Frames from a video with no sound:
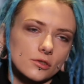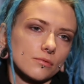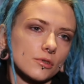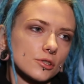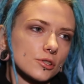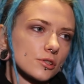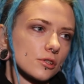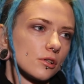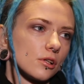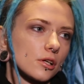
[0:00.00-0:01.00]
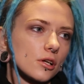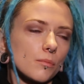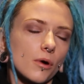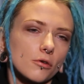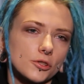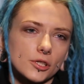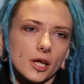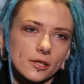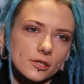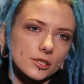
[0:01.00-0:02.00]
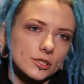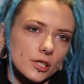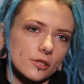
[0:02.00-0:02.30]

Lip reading: it was like about the ethics